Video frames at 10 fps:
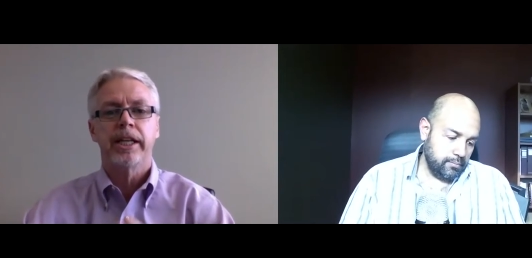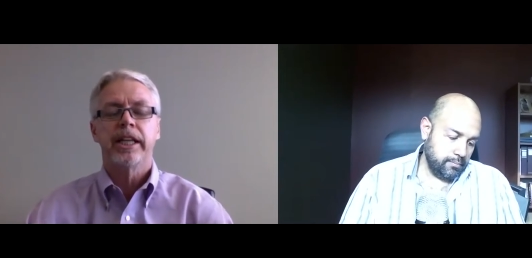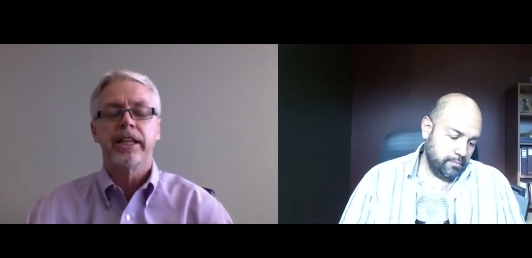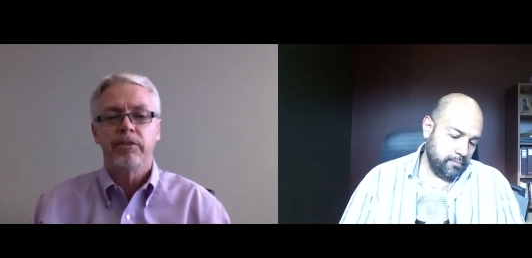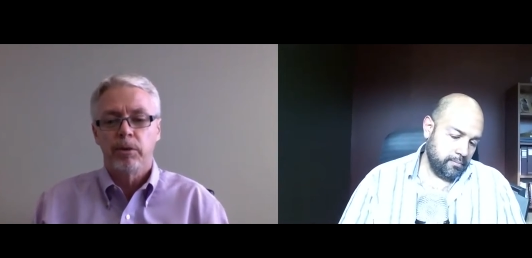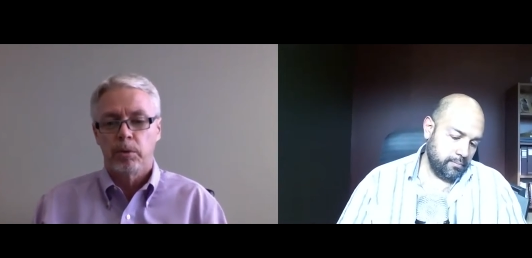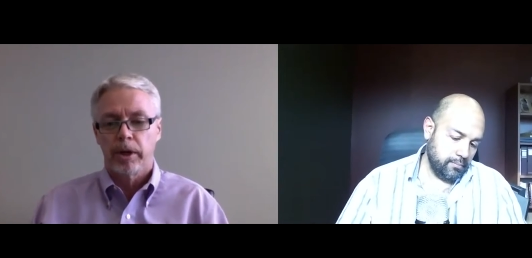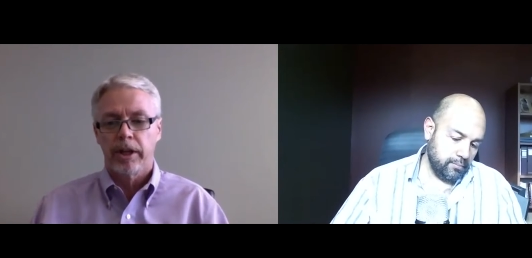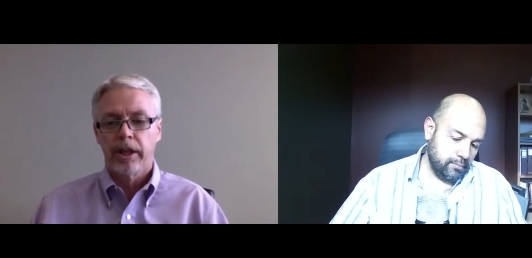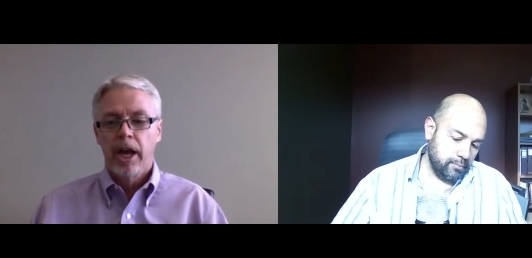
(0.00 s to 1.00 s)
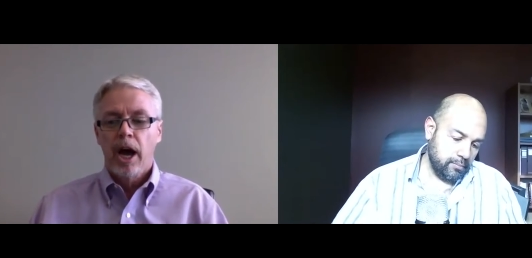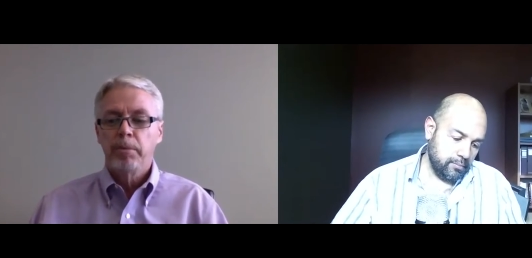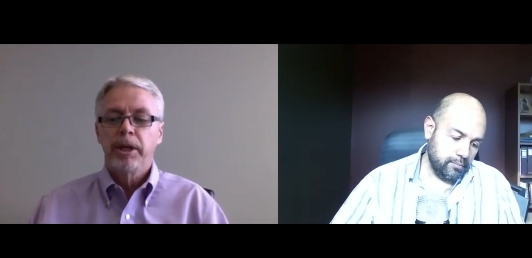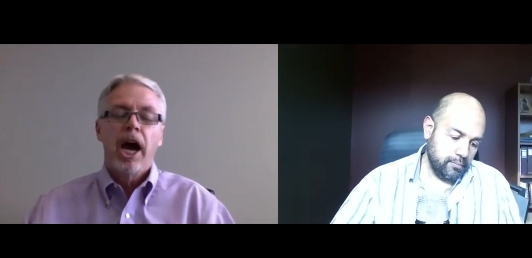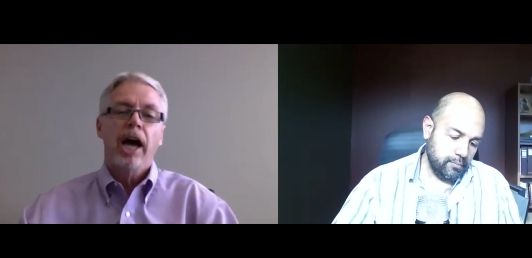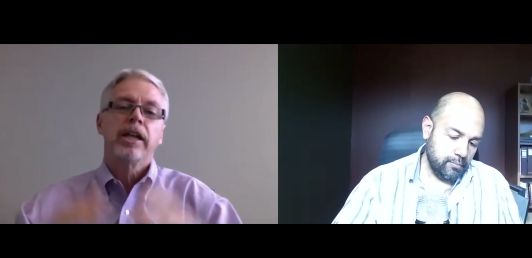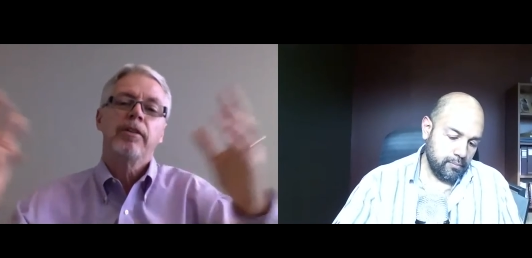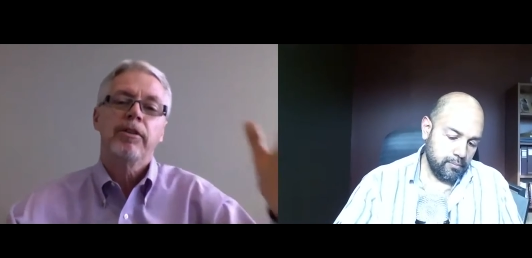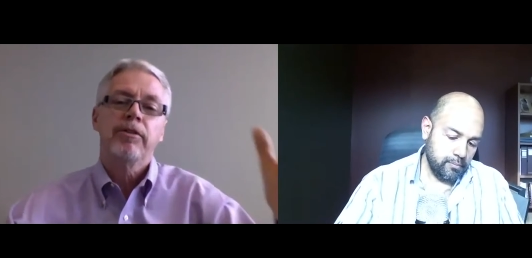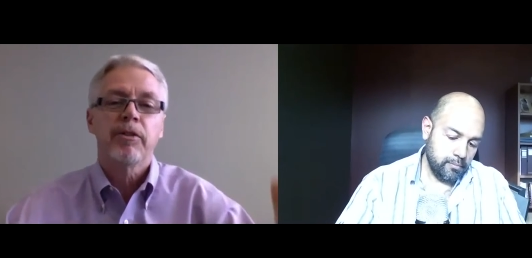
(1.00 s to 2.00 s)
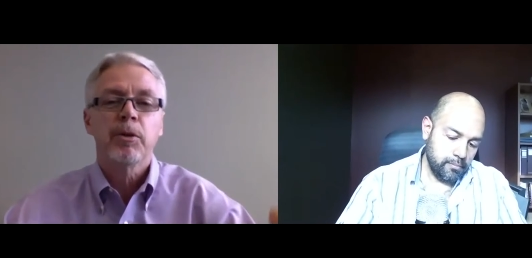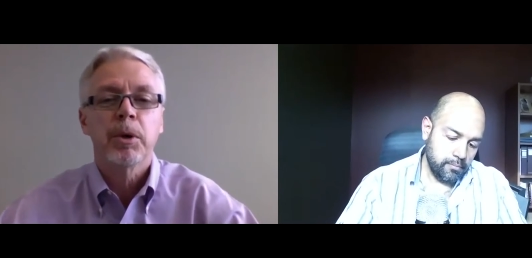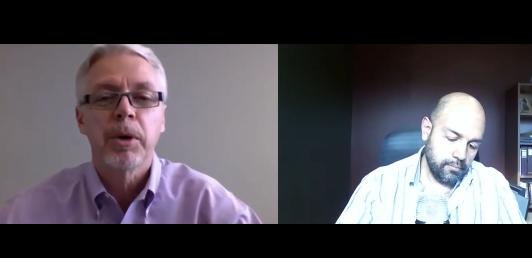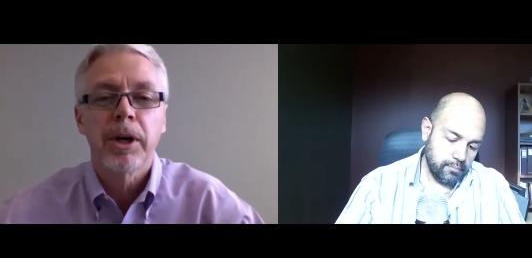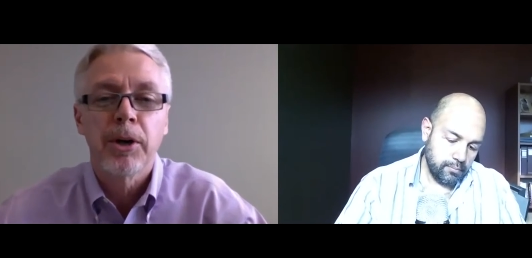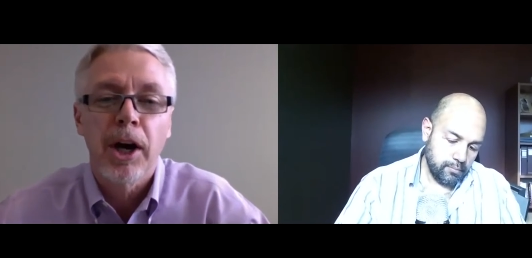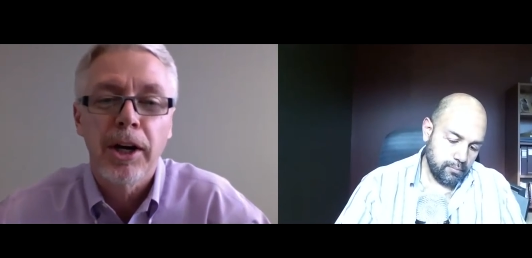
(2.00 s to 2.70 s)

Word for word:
Speaker 1: leave you with, I mean, I'd love it if everybody went out and got a